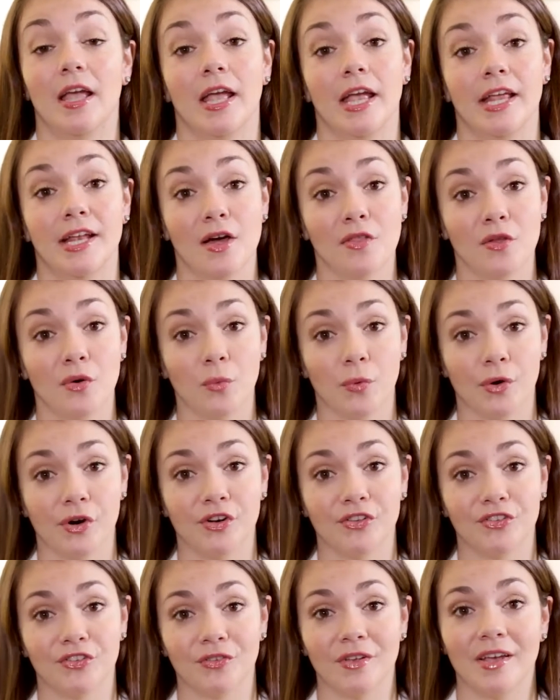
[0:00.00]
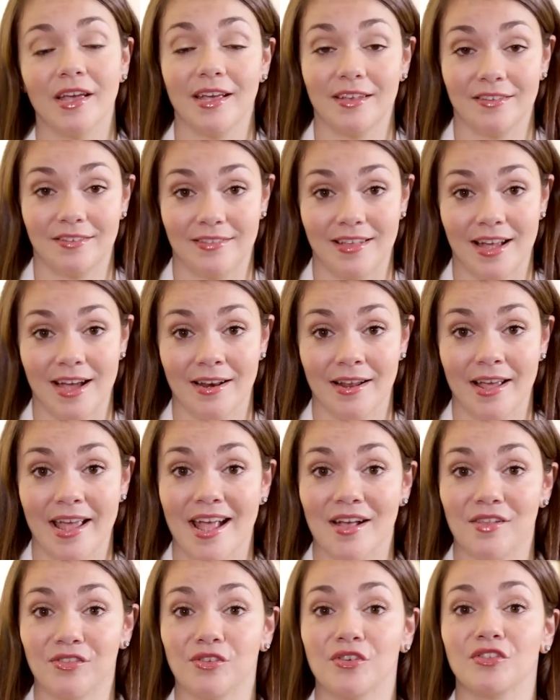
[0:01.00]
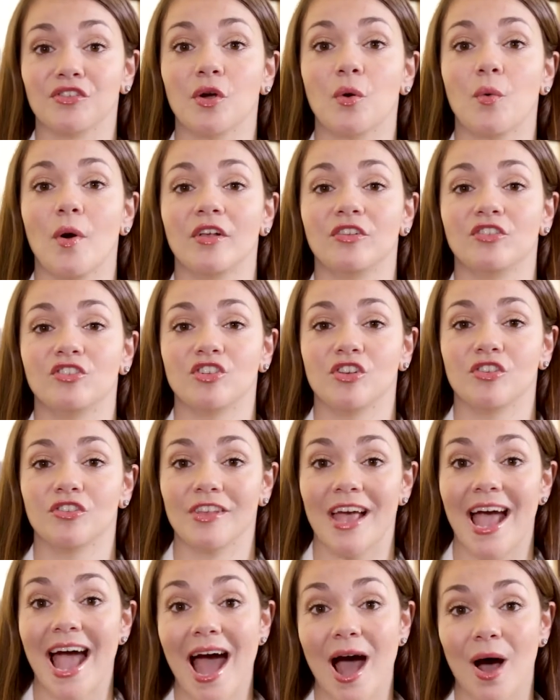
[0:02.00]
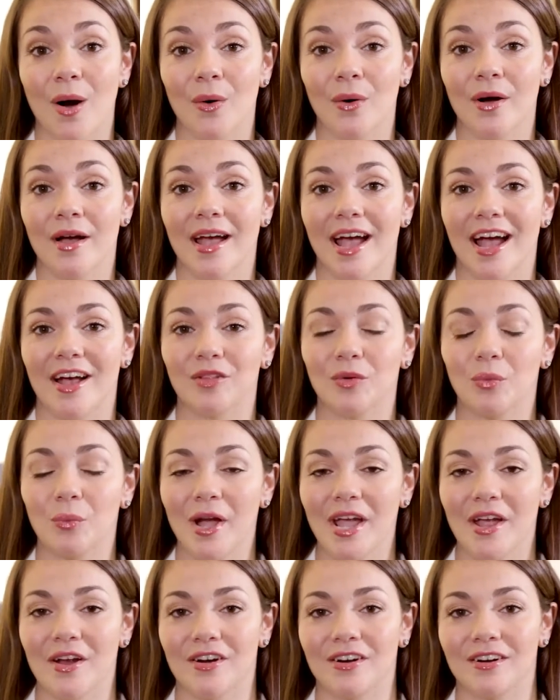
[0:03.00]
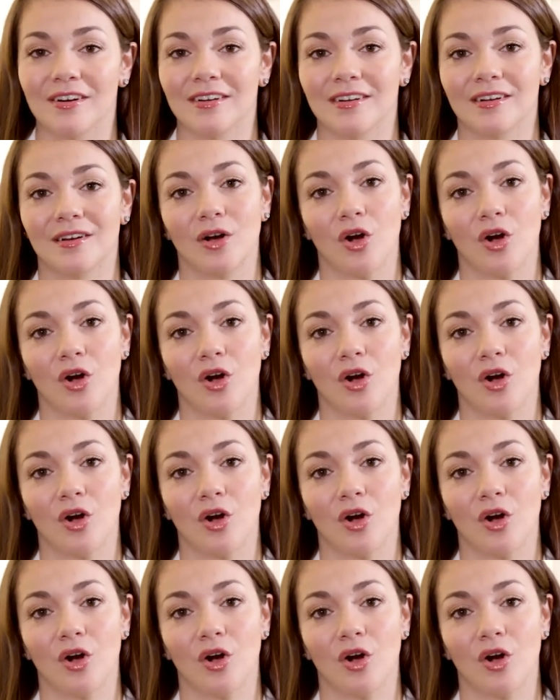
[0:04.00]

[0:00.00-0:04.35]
In other words, estar answers the questions how and where,